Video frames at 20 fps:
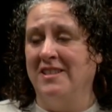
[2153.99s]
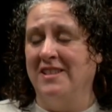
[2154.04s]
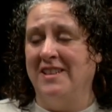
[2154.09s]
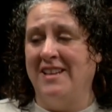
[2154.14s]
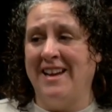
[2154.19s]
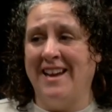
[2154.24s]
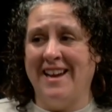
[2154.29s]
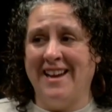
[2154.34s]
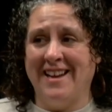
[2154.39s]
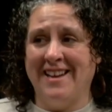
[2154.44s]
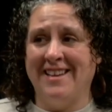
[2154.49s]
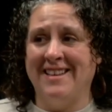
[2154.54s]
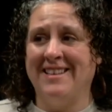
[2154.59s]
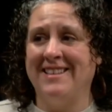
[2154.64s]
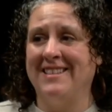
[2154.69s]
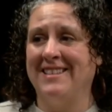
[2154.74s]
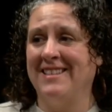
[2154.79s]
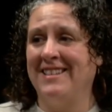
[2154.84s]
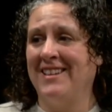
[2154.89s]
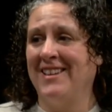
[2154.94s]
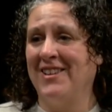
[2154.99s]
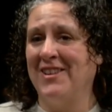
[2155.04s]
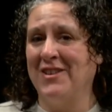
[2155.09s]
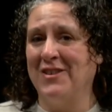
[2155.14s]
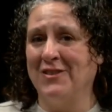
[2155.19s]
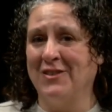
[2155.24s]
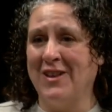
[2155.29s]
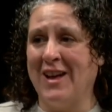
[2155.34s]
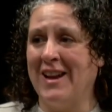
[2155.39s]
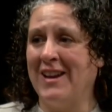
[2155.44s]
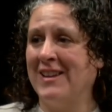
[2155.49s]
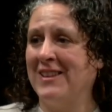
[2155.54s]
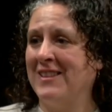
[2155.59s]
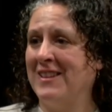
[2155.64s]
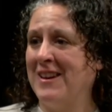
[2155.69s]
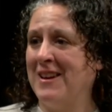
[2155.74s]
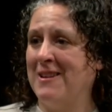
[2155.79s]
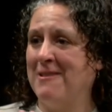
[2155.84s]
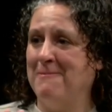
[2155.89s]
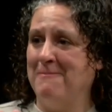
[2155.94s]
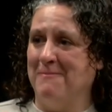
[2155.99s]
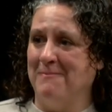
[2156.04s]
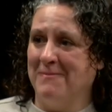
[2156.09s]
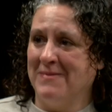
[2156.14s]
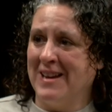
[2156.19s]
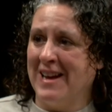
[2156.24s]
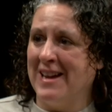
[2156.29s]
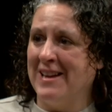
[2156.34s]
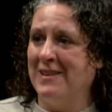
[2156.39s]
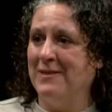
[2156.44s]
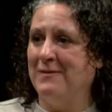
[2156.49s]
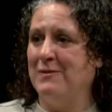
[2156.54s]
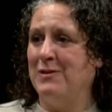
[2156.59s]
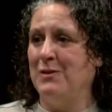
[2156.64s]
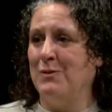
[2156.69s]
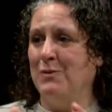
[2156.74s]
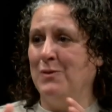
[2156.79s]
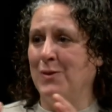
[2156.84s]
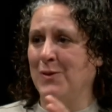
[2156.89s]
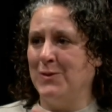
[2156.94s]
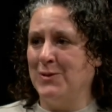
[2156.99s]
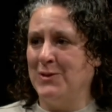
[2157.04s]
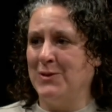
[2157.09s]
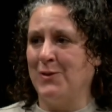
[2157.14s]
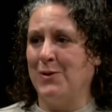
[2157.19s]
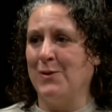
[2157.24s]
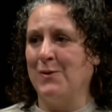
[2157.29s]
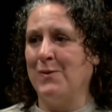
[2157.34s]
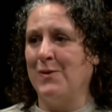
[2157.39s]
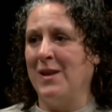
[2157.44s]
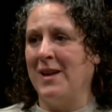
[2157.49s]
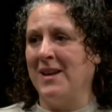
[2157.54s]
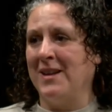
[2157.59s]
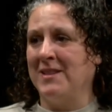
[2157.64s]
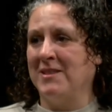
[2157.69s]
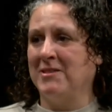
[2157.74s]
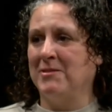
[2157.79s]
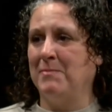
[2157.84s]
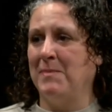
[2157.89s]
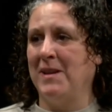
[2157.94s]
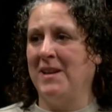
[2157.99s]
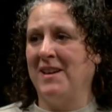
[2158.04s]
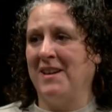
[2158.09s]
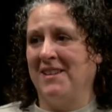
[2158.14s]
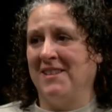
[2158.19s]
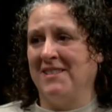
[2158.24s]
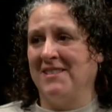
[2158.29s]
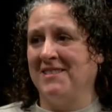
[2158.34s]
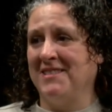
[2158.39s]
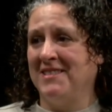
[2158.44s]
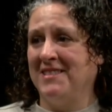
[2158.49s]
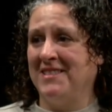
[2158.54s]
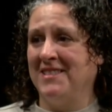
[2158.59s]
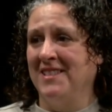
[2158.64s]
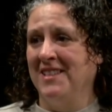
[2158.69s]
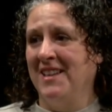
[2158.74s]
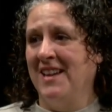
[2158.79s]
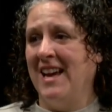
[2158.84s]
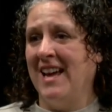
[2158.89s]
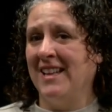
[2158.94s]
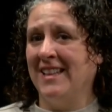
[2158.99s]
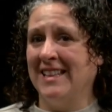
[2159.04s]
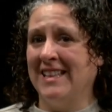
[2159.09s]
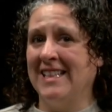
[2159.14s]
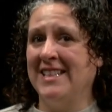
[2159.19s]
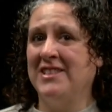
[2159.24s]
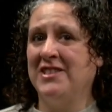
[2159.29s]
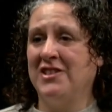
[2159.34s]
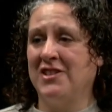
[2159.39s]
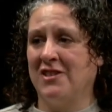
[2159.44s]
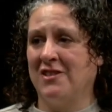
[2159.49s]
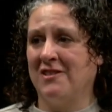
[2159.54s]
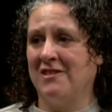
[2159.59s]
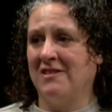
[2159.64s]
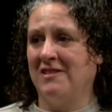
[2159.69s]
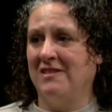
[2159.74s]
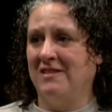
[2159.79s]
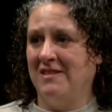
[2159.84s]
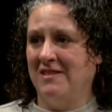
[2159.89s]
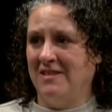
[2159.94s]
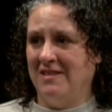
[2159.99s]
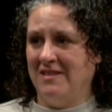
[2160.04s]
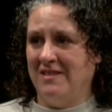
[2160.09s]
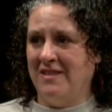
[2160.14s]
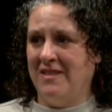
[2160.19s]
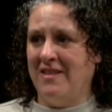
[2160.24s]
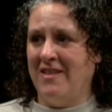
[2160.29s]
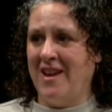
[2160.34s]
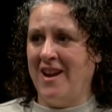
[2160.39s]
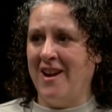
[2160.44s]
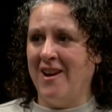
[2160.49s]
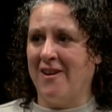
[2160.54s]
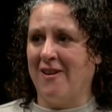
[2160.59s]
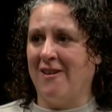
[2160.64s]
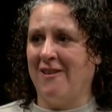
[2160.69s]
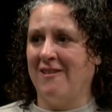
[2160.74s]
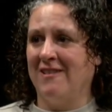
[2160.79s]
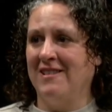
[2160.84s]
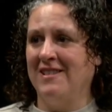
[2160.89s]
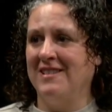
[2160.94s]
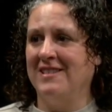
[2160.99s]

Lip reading: and, letting them kind of do those sort of things because at least you're there